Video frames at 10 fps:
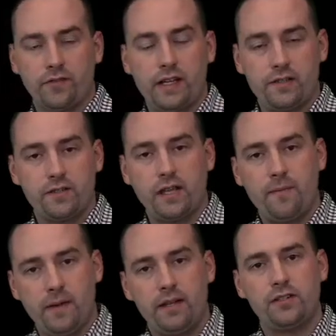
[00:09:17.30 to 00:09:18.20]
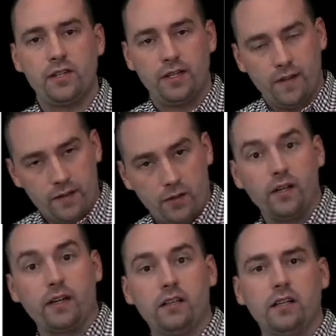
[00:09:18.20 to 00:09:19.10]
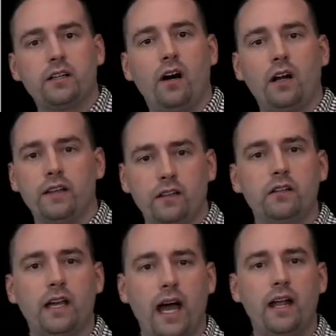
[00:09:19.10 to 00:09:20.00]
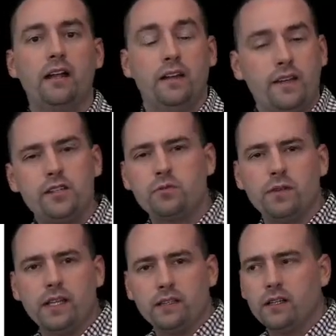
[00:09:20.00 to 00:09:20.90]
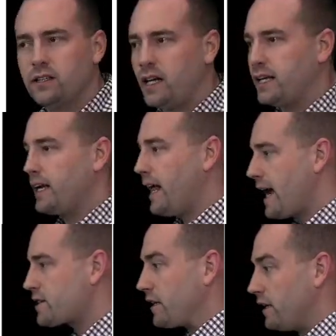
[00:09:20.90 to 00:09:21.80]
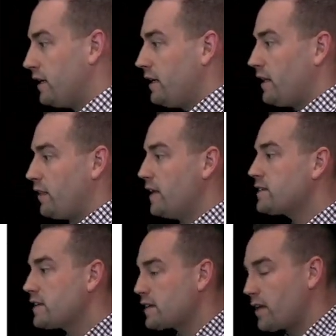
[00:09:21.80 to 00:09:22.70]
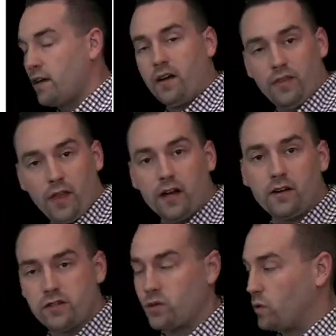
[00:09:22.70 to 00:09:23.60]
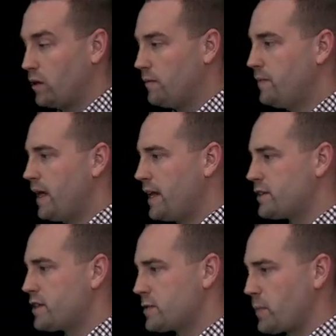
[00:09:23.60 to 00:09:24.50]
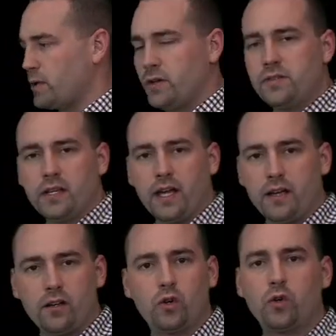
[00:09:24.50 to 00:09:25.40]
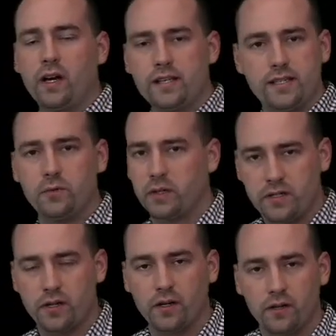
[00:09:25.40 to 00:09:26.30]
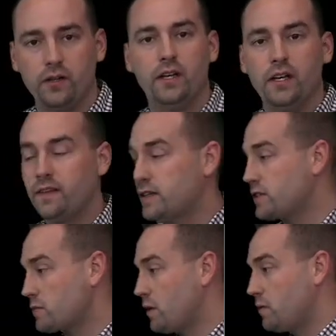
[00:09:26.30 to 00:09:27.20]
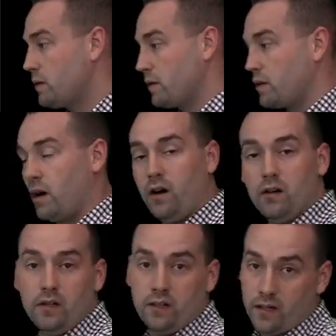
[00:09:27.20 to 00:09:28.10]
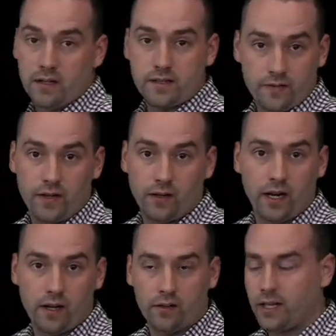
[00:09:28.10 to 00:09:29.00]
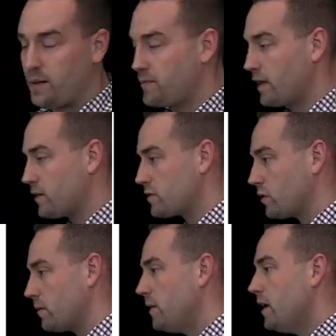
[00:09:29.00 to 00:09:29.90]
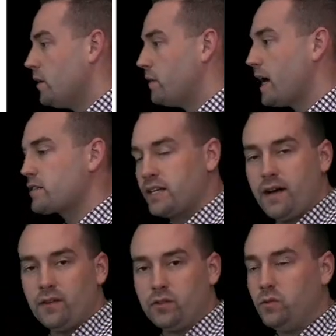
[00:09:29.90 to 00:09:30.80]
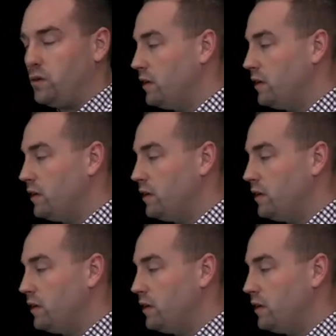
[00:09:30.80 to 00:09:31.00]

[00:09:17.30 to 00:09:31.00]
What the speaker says: features I mentioned that you can click on and look at, this is what they look like in action. This is a thunderstorm that is just producing a crazy return. This is what we would call a severe hail type thunderstorm. We actually have a tool.